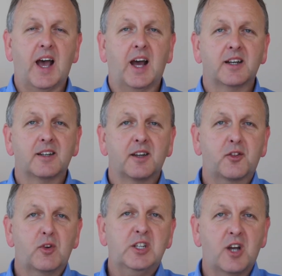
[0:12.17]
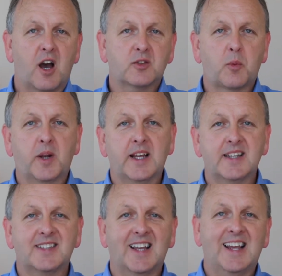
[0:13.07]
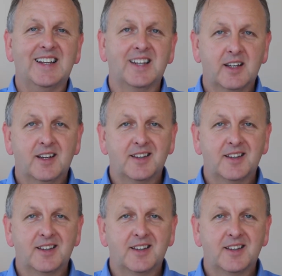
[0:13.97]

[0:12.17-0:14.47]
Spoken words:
and 3 sharks were placed in